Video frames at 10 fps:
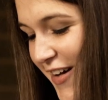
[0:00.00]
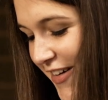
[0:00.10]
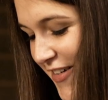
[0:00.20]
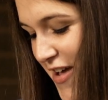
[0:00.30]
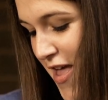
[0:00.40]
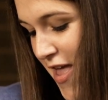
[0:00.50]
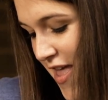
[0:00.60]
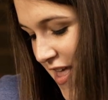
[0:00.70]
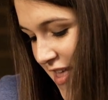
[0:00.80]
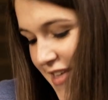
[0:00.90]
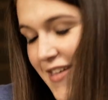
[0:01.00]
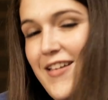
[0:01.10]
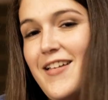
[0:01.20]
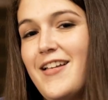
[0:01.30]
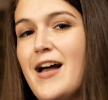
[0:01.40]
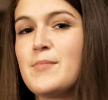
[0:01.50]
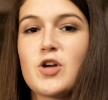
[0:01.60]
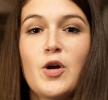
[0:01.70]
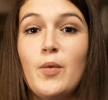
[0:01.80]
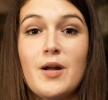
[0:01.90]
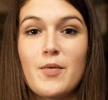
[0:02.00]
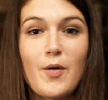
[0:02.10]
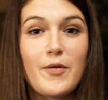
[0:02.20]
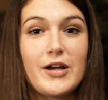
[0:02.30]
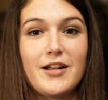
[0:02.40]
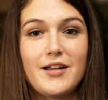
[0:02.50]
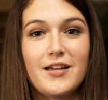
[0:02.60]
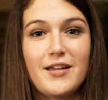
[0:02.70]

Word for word: Well, I'm sorry, what number were we on?